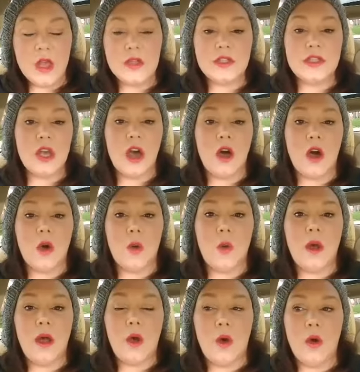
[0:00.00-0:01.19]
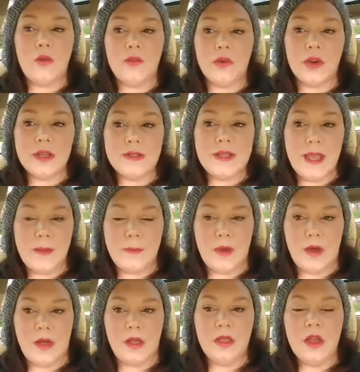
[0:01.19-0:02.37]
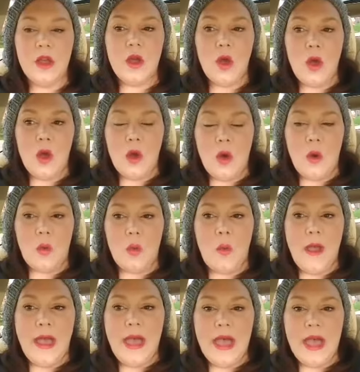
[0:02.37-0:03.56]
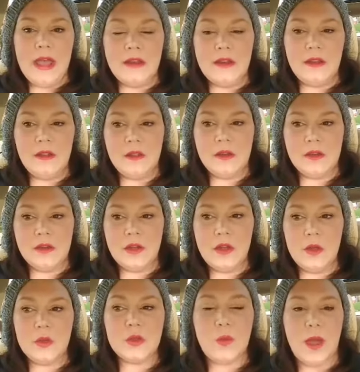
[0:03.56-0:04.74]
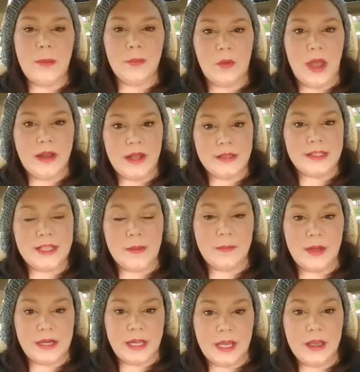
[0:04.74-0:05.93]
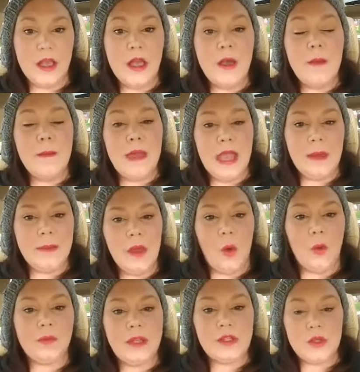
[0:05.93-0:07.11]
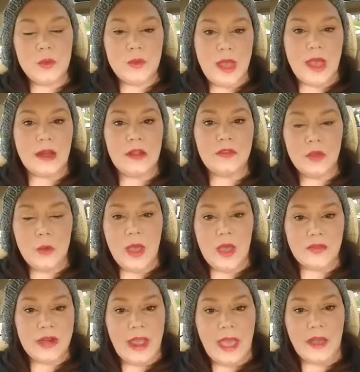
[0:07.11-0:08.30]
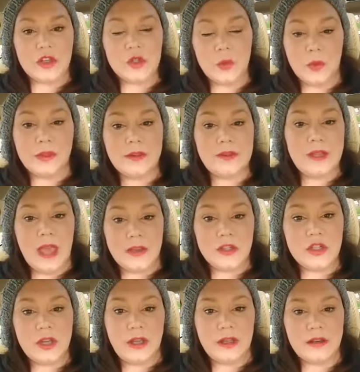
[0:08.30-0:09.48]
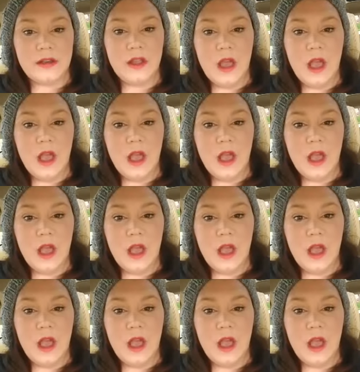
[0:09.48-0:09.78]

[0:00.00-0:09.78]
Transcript: So, for example, when you swipe right on somebody, maybe only do that if you have an actual intention